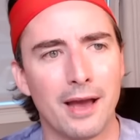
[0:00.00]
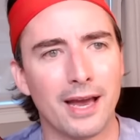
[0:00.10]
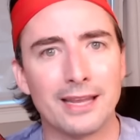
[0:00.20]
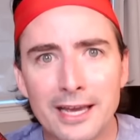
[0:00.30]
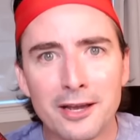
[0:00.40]

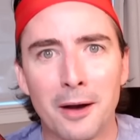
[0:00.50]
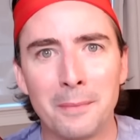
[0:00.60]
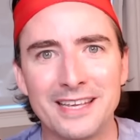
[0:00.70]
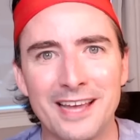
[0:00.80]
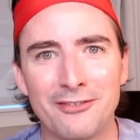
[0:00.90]
like
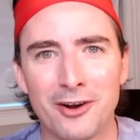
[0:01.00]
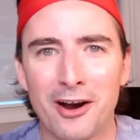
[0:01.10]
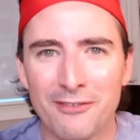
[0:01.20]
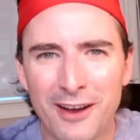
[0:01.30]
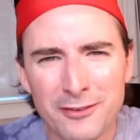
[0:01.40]
company in that
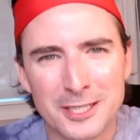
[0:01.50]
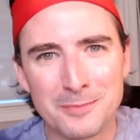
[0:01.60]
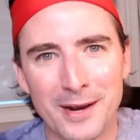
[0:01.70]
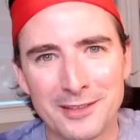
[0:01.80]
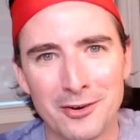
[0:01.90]
regard. If I
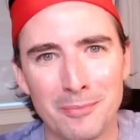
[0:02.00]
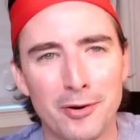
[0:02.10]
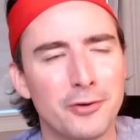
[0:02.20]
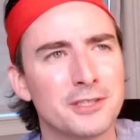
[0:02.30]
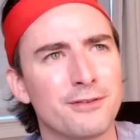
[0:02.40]
respect their approach,